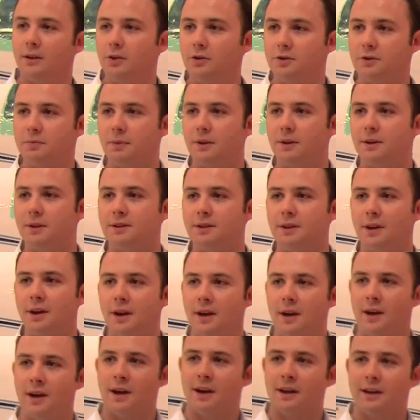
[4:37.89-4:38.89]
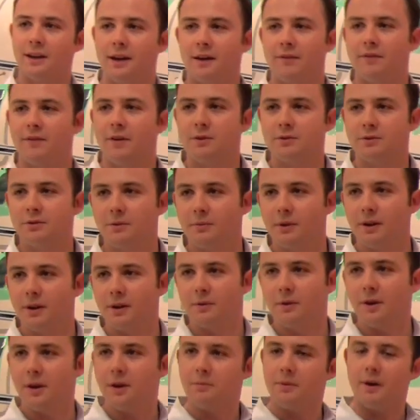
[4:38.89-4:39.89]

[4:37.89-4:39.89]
low speeds. And a lot of folks would be like, well, I